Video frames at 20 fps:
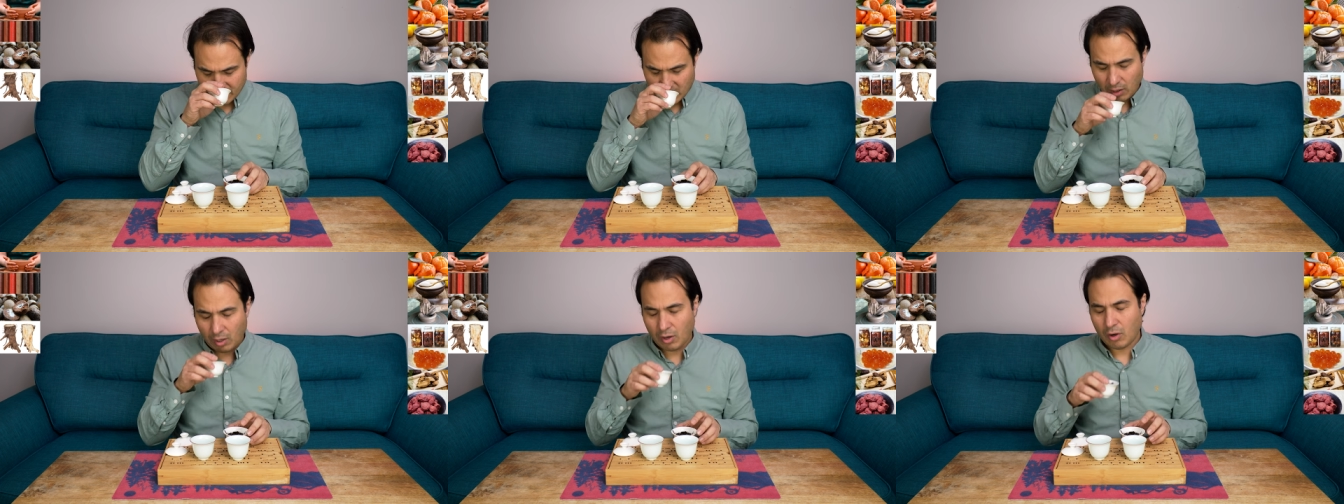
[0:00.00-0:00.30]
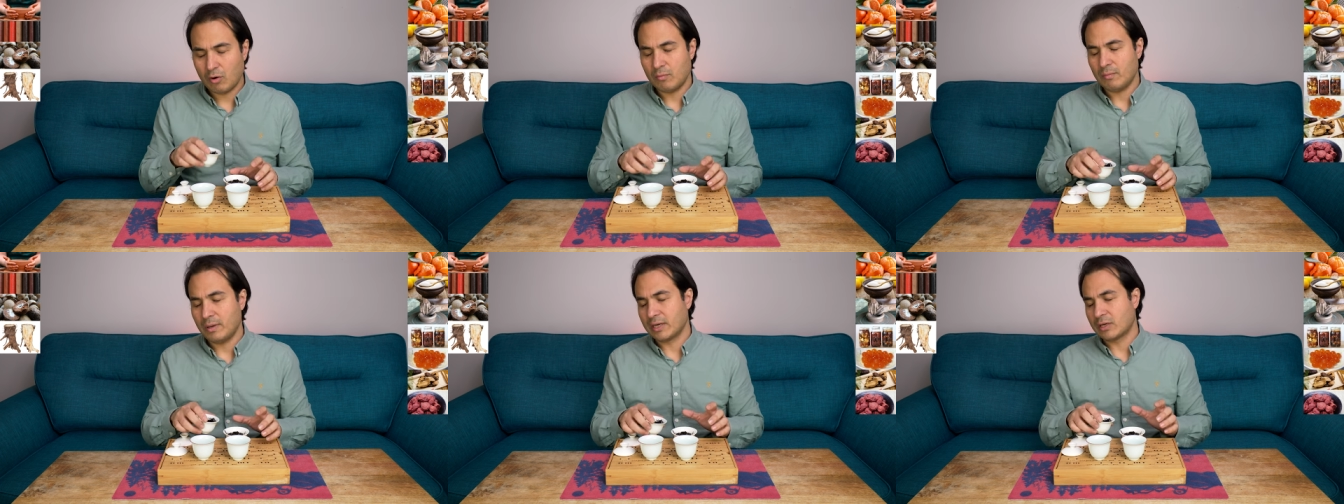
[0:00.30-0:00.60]

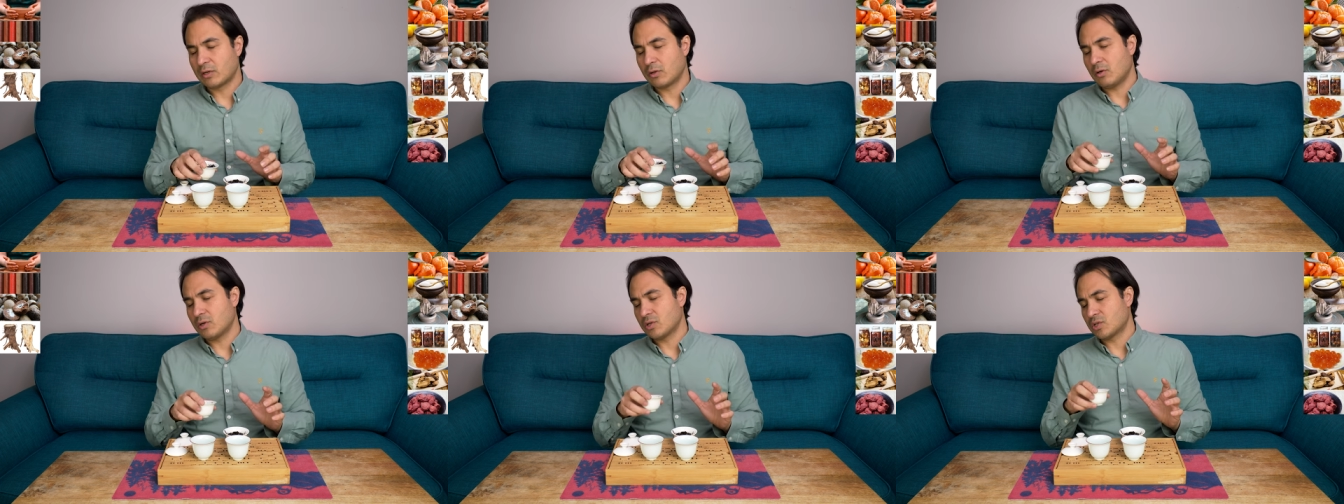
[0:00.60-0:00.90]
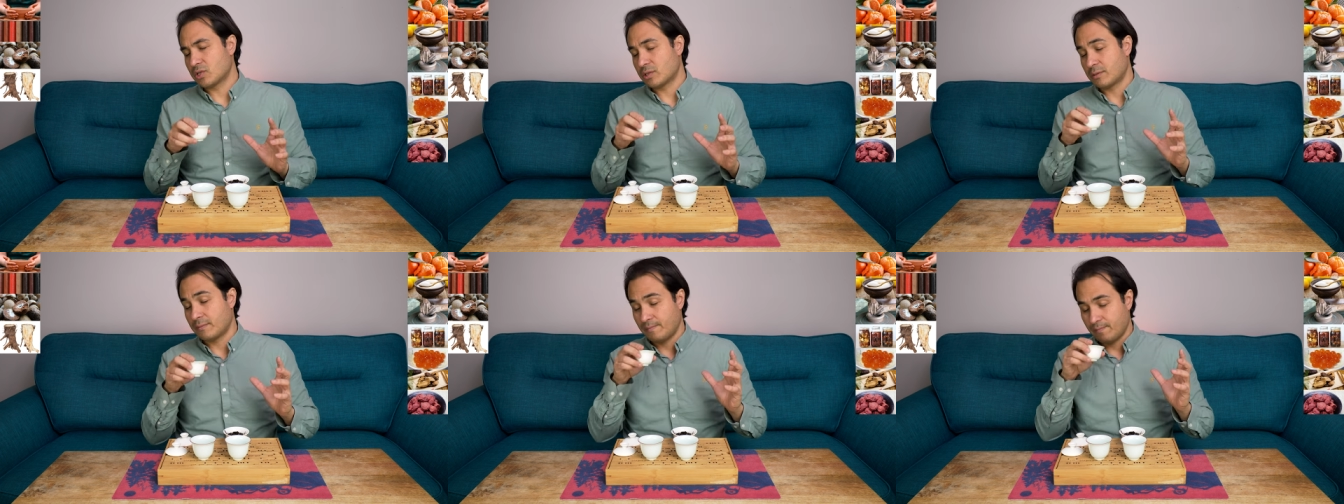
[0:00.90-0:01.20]
Oh my
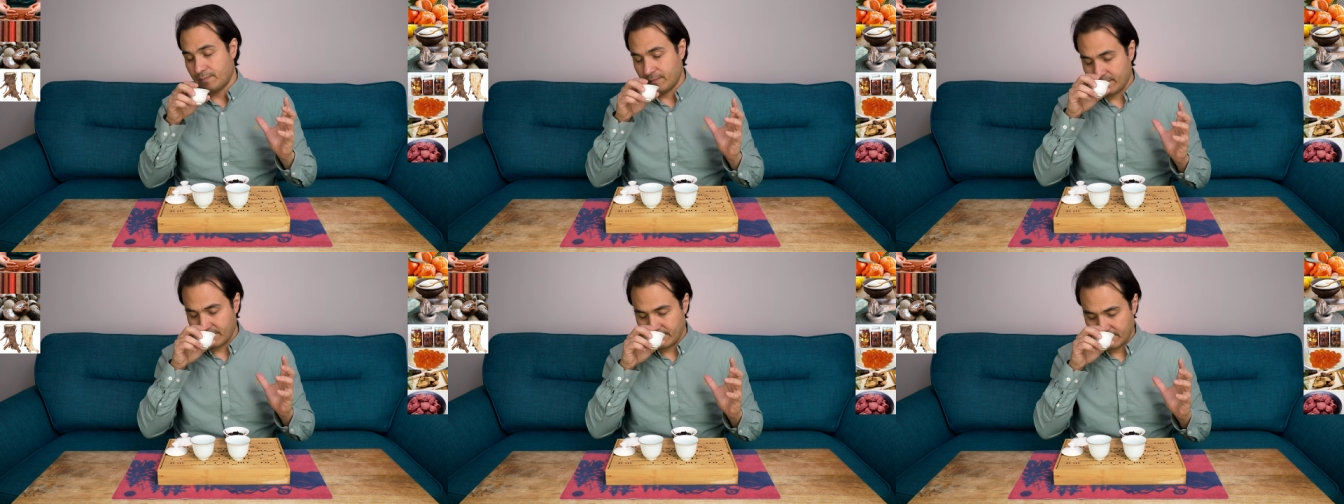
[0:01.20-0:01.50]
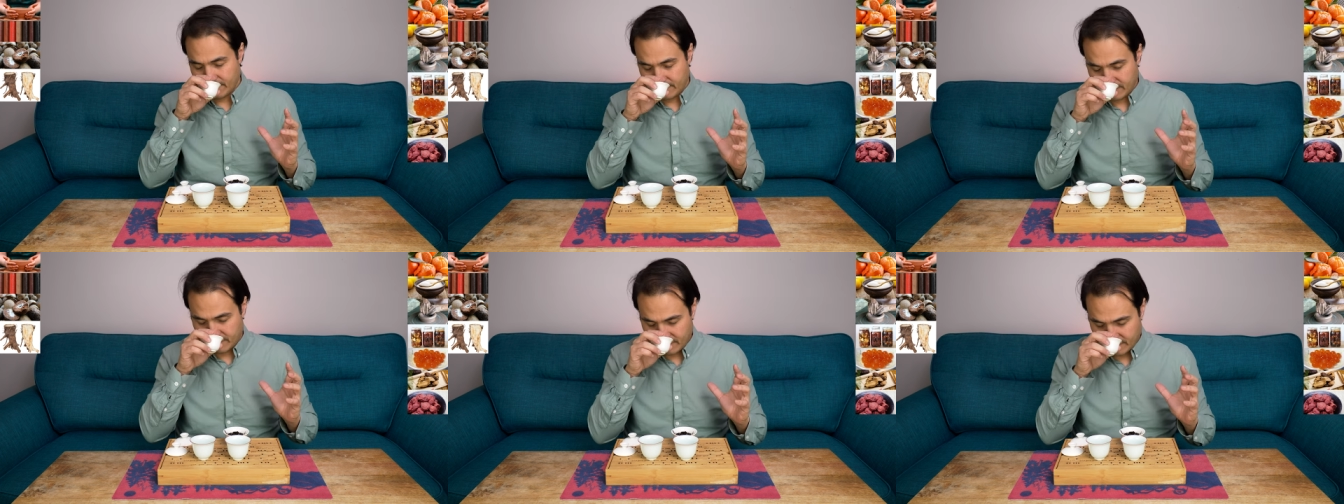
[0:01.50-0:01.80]
gosh.
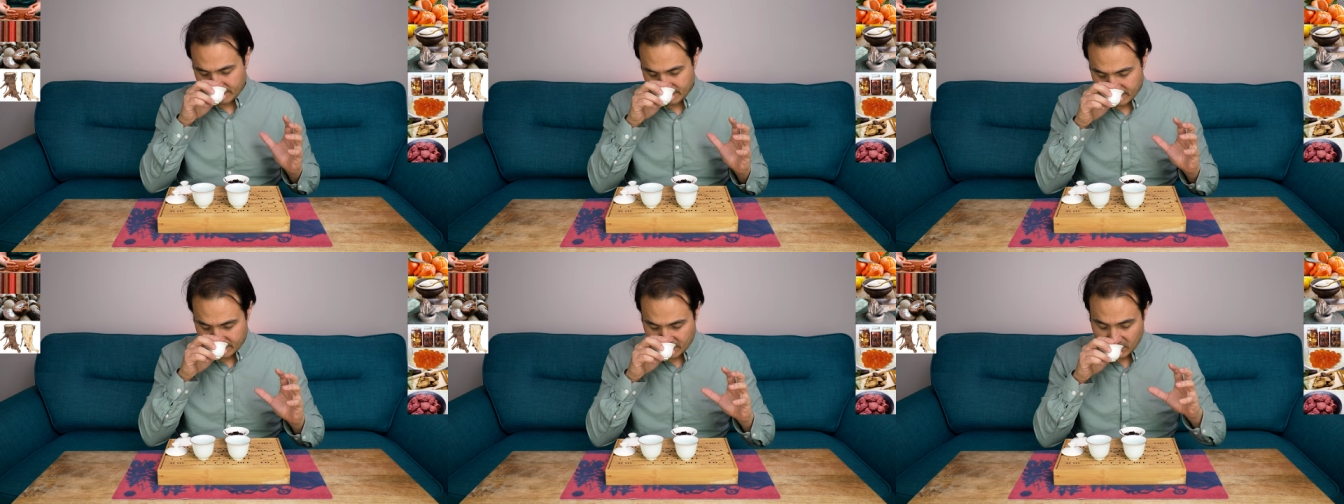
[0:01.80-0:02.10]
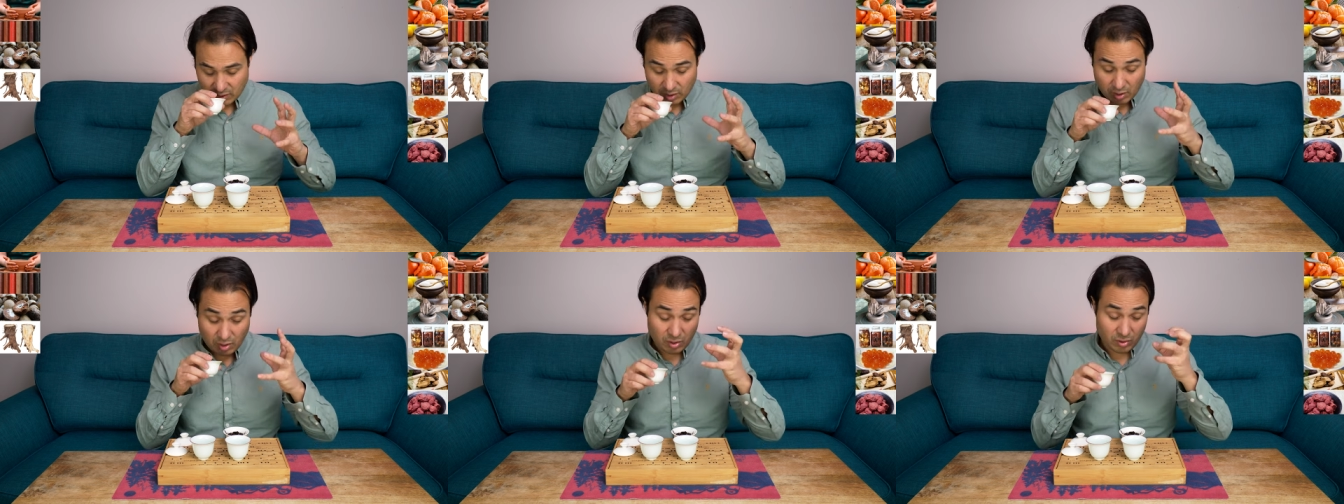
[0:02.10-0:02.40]

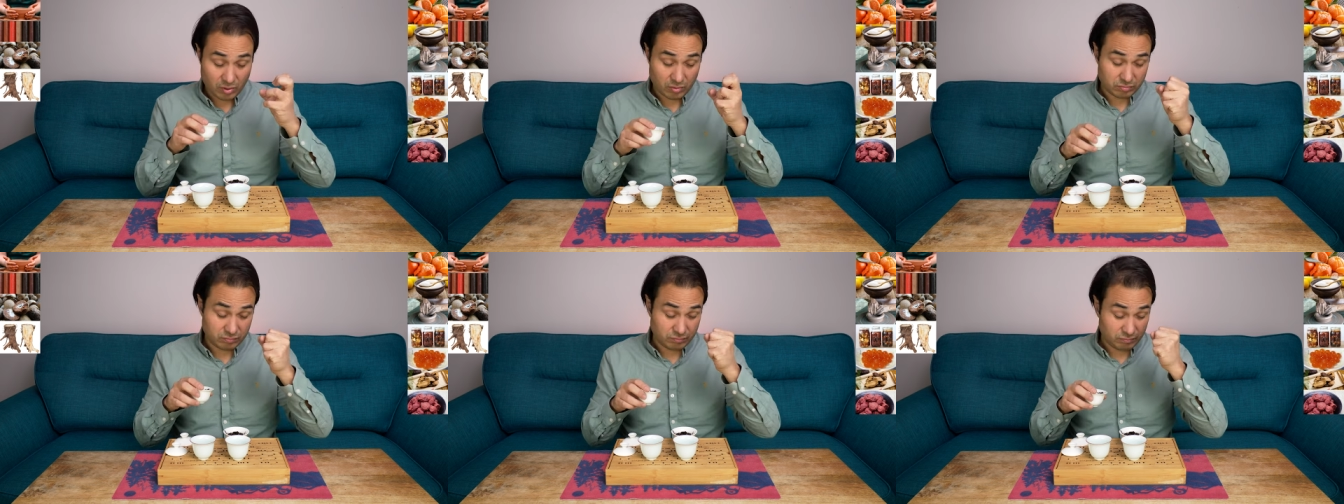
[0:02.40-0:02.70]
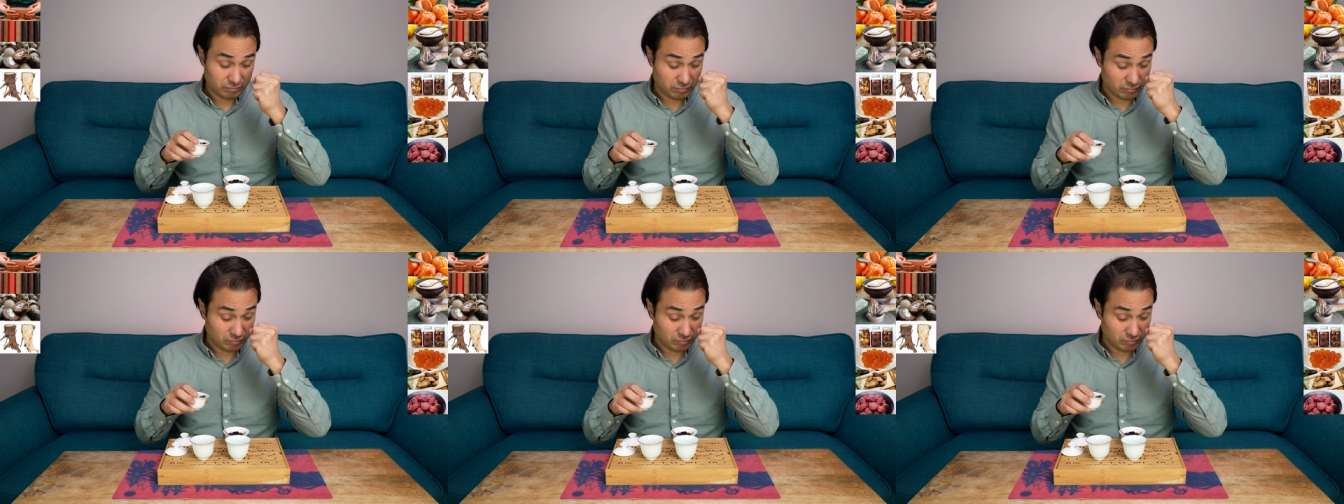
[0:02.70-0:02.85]
Oh,